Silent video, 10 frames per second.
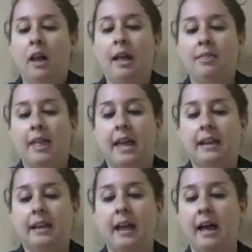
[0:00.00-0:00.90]
And
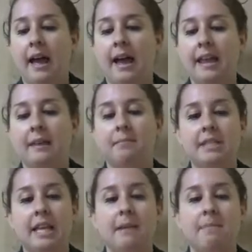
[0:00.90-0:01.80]
then I am
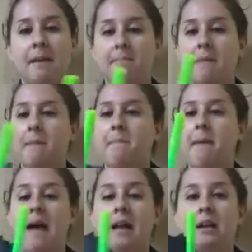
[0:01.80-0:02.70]
taping my
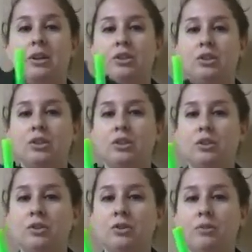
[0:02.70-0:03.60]
bat
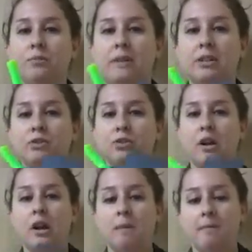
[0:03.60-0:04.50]
to my
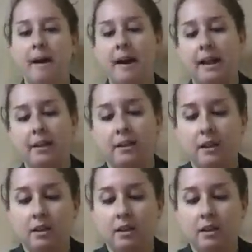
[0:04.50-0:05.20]
straw by